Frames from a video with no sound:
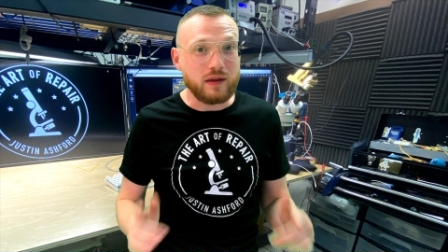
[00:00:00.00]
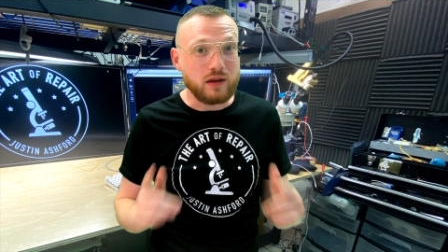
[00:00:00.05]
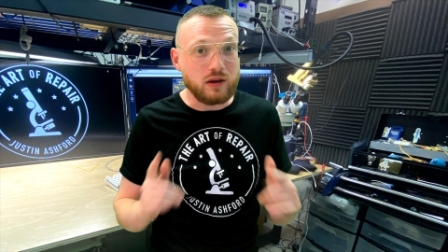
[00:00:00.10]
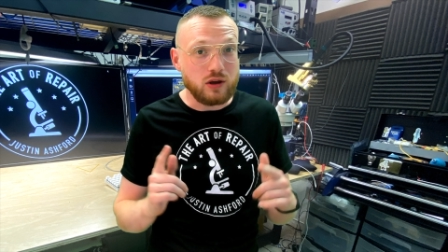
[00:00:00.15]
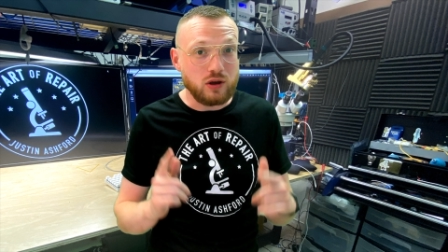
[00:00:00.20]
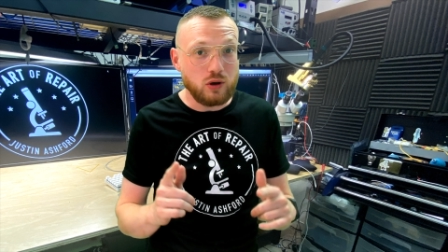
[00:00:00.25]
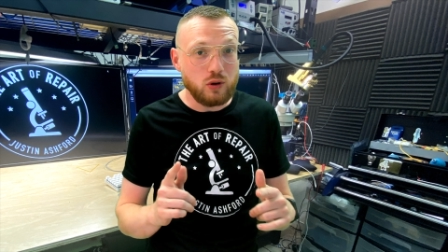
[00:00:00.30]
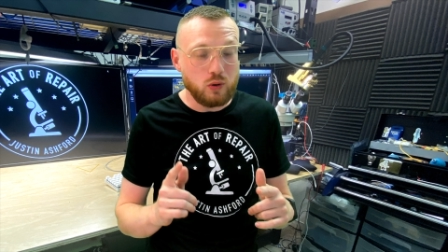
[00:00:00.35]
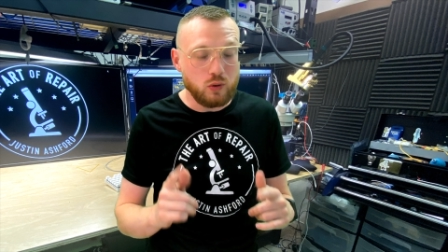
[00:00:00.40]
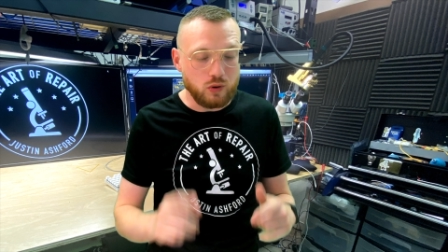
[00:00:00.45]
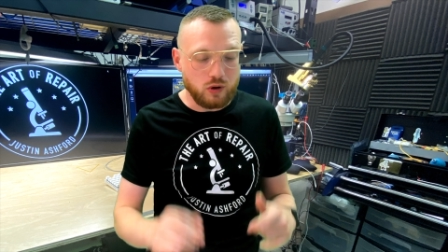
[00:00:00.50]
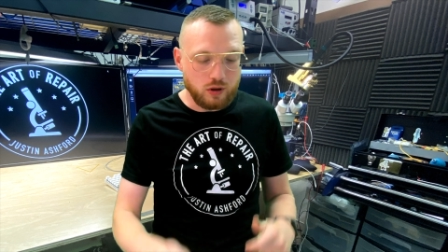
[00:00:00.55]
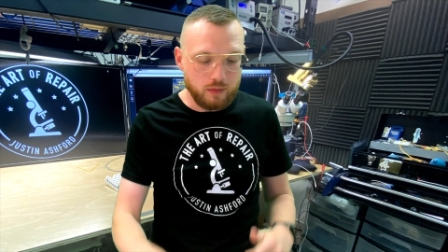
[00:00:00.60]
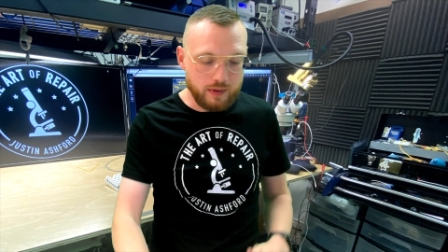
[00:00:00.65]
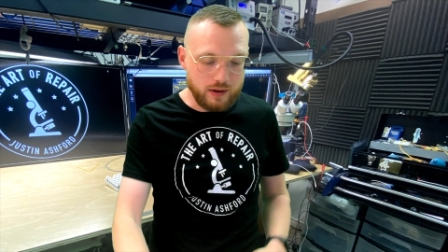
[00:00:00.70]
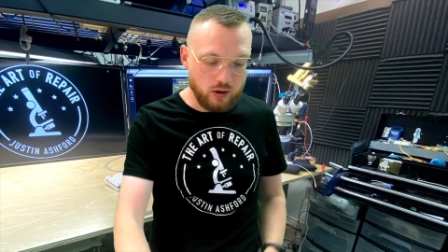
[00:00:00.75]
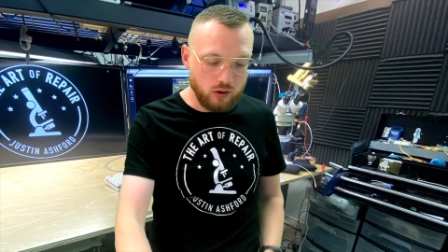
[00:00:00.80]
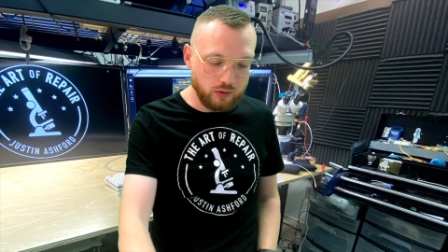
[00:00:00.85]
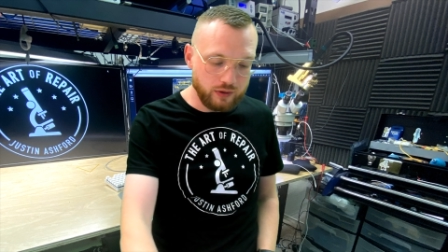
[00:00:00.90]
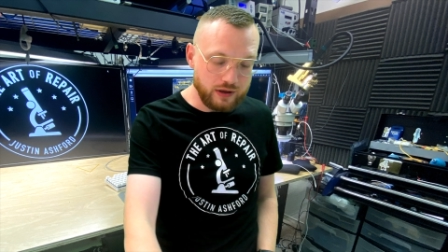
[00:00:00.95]
you could be
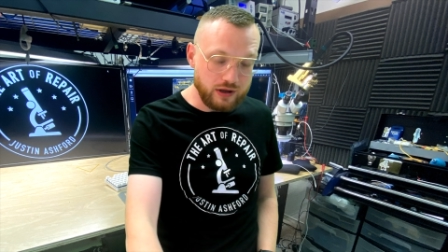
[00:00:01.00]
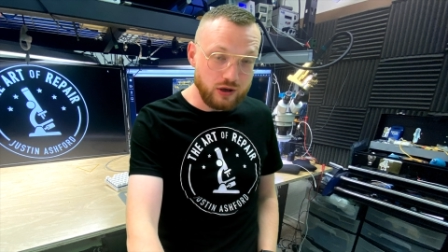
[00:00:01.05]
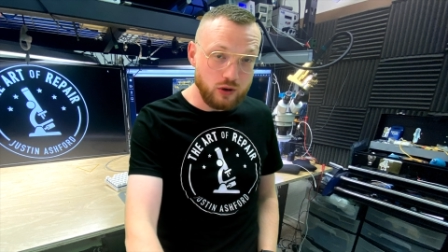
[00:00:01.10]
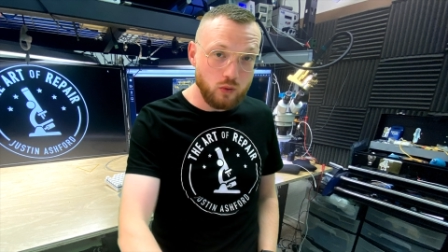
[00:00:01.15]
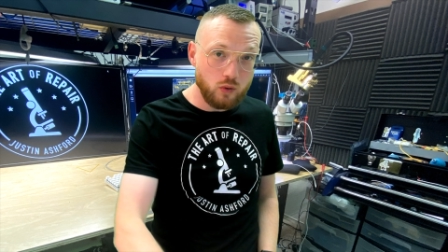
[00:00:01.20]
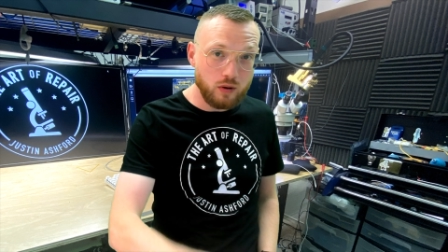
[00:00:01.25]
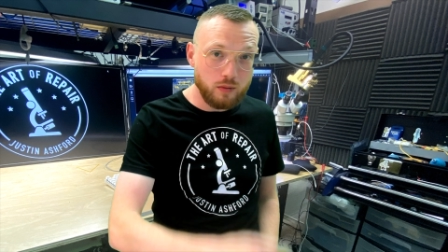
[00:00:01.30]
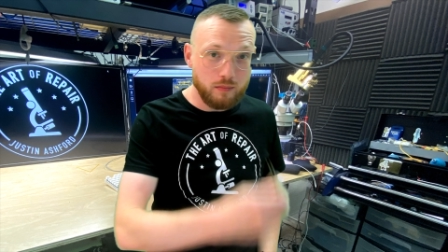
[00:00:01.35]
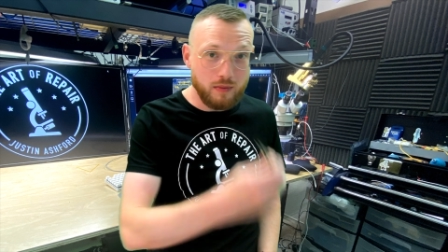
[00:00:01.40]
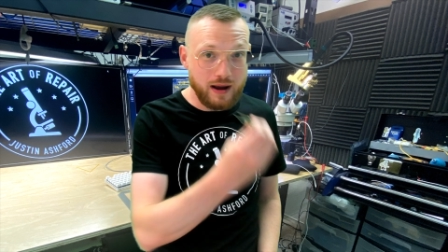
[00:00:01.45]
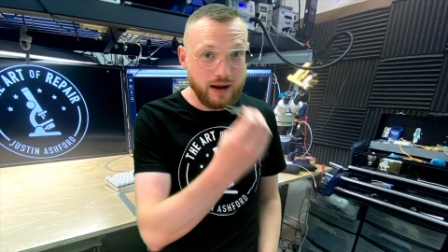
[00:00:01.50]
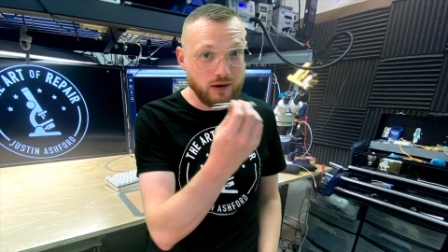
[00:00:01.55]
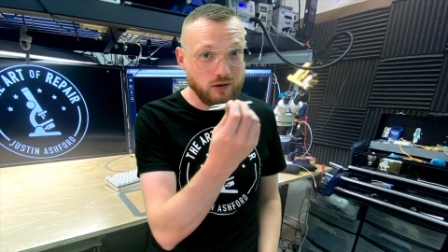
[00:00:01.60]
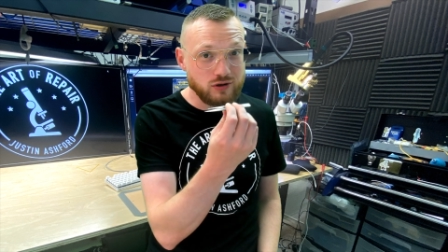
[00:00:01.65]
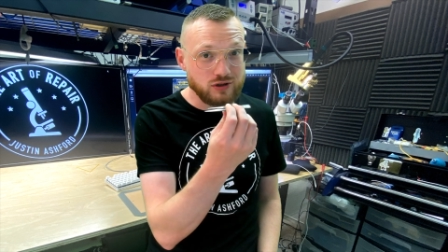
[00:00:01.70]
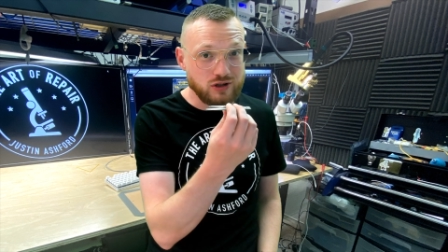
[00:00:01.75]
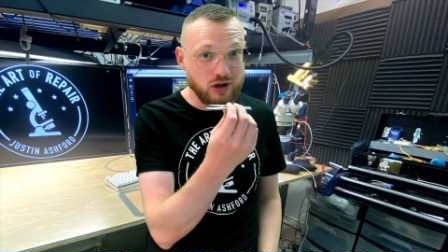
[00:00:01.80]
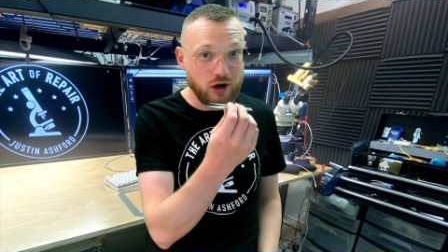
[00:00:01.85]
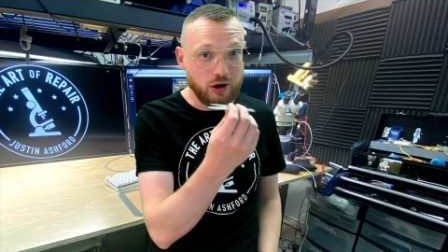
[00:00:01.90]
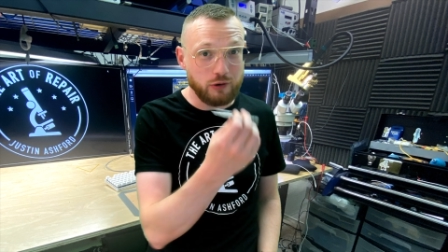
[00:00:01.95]
holding your
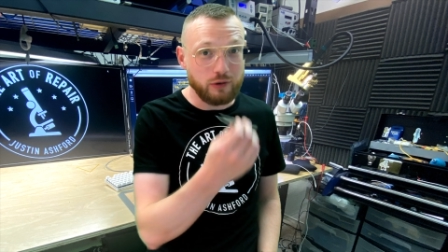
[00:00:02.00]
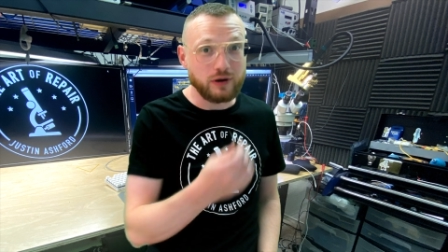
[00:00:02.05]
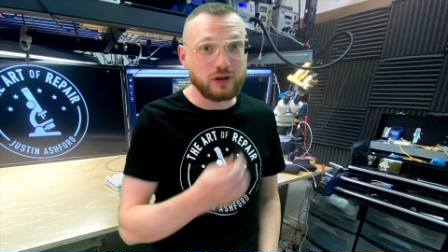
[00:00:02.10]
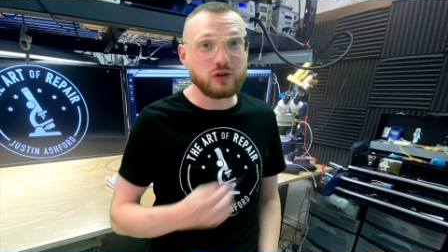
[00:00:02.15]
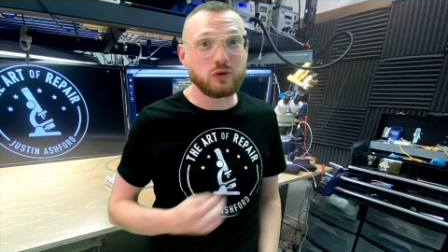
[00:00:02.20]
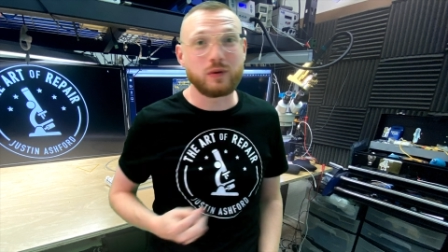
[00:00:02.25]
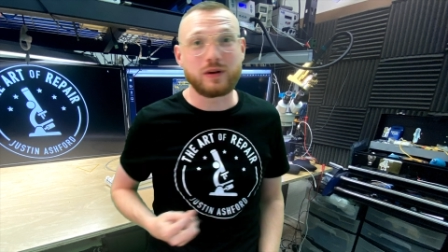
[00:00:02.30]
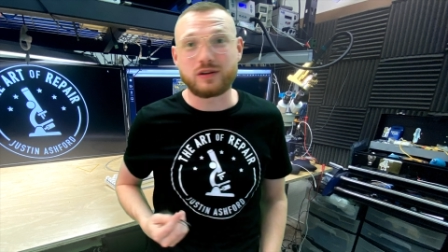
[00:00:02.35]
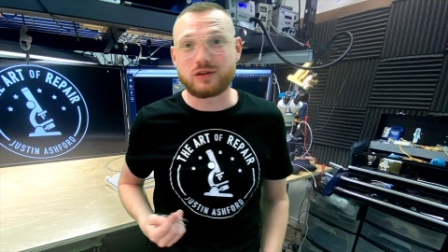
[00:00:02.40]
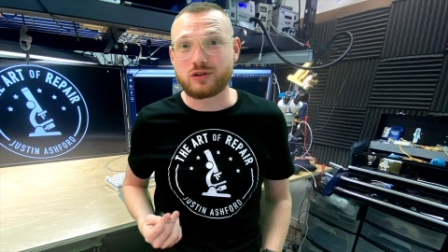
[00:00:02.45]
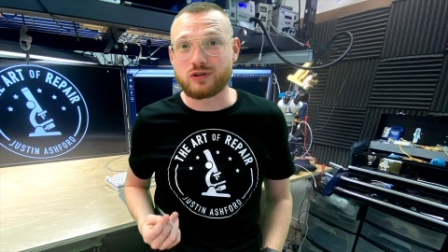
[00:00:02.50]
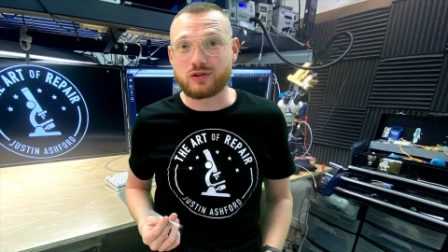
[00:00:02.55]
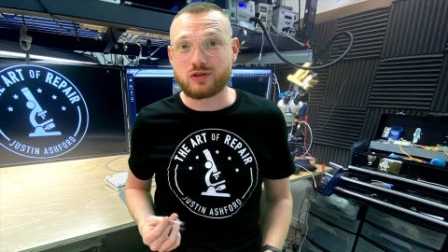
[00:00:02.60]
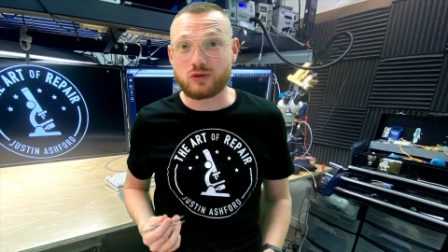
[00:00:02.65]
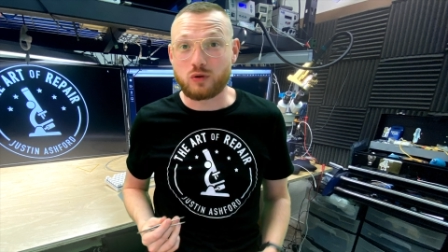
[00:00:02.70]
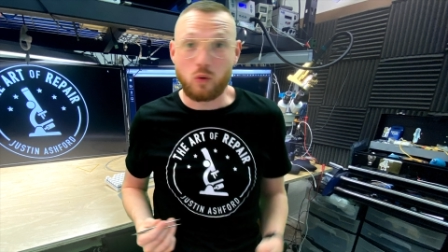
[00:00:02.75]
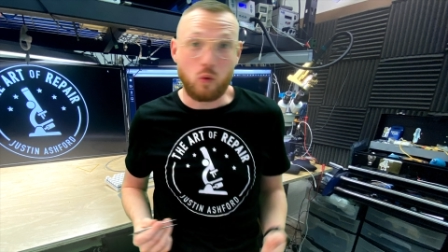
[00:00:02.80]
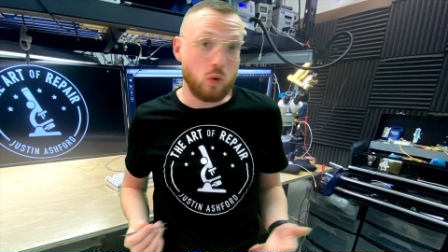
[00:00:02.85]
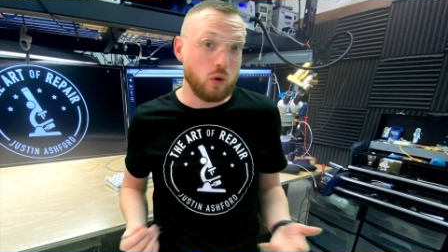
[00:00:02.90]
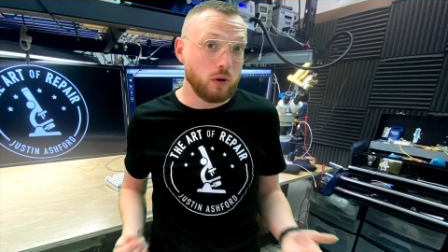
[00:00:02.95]
microsoldering tweezers
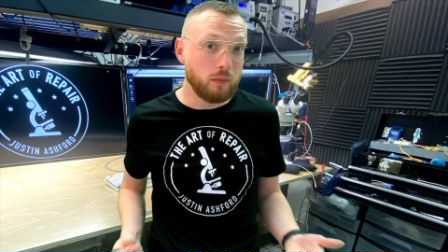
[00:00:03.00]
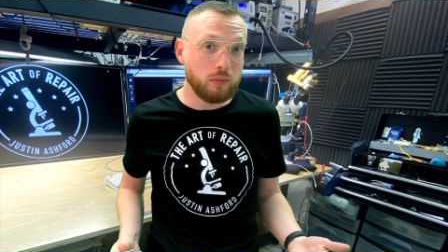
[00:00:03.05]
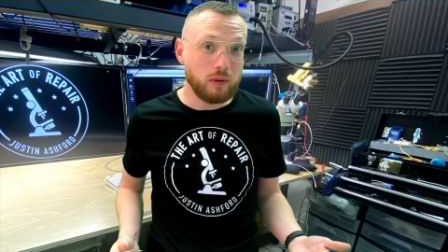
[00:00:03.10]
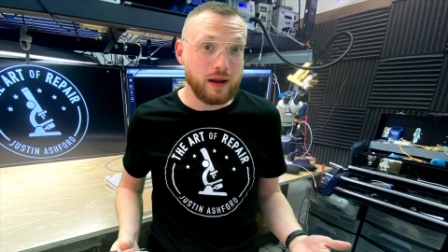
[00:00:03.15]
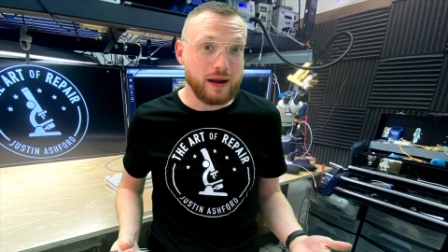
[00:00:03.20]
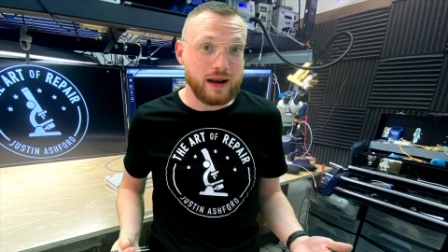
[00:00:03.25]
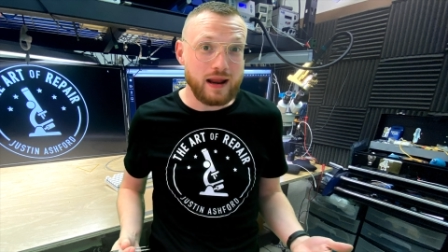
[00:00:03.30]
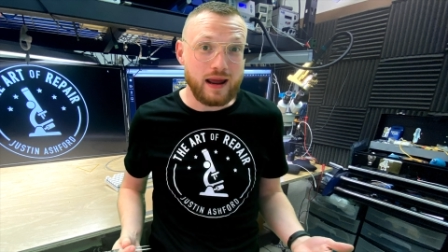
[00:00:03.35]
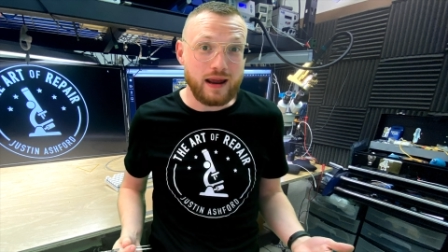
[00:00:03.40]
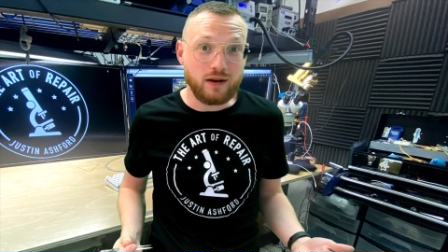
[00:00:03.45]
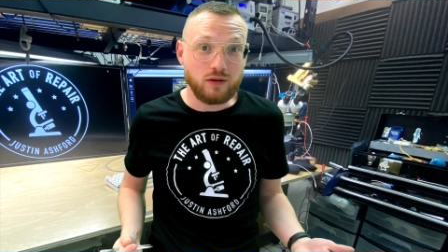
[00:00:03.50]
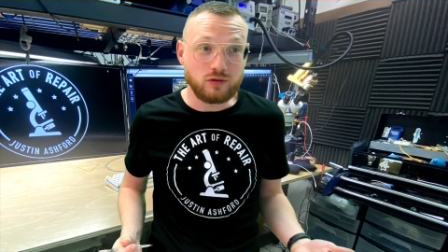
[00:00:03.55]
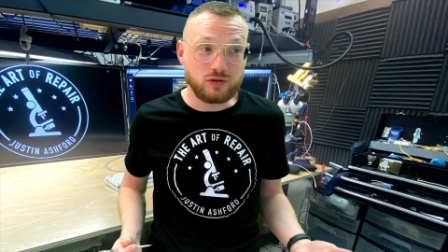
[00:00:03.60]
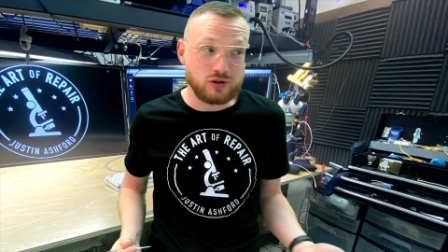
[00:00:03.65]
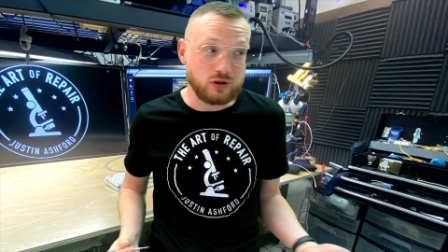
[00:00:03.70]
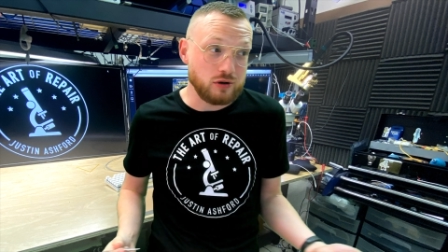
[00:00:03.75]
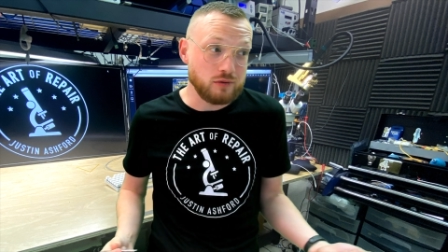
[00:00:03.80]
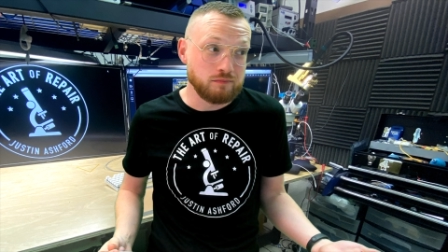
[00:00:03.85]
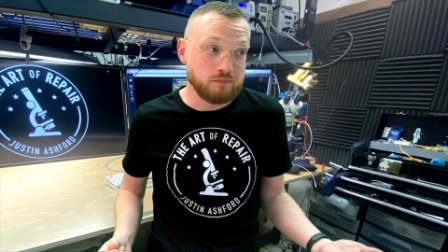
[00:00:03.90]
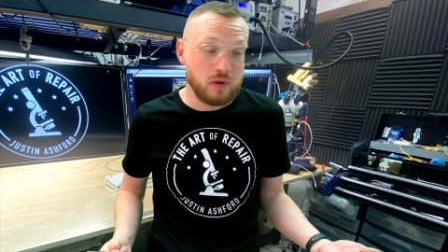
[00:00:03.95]
or blade handles or